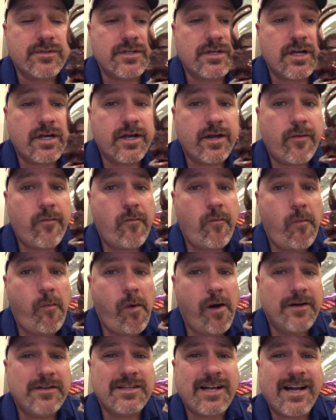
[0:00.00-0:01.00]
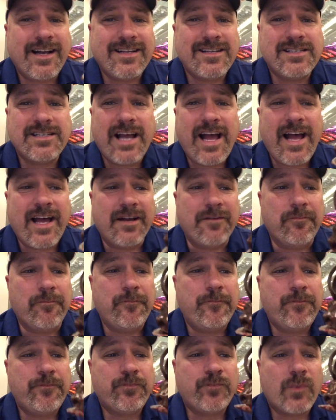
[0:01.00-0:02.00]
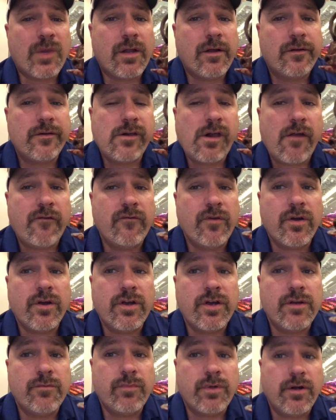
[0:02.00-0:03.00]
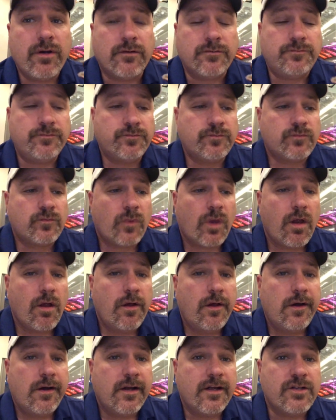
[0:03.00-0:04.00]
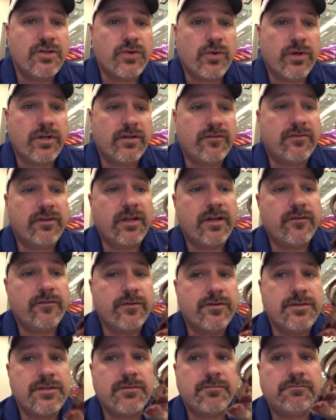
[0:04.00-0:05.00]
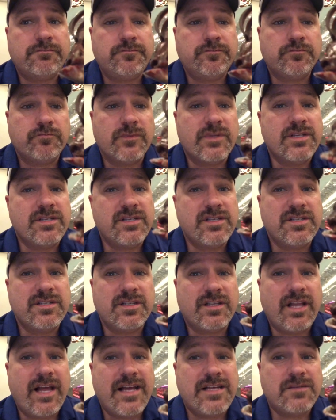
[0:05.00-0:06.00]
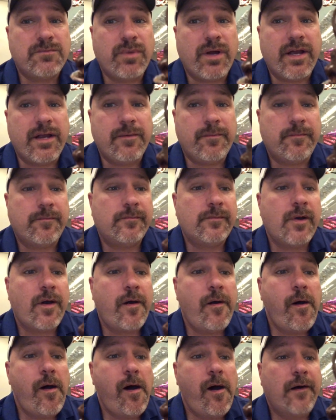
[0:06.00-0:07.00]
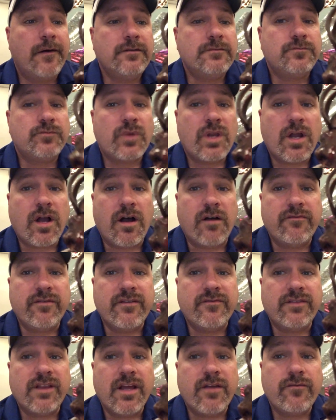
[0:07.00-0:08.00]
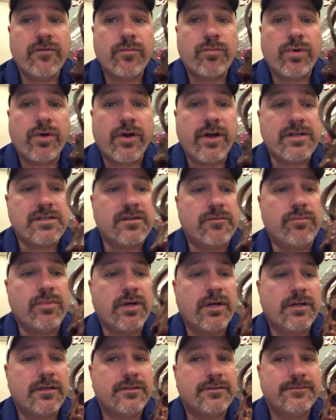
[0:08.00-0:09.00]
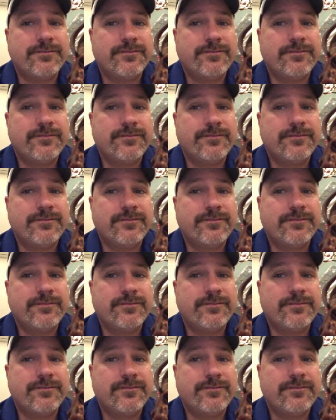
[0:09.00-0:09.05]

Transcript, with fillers: tonight. Well, it's kind of sad. Very good meal. Enjoy the flavors. This is the last bite. Coffee flavor, progressive bite.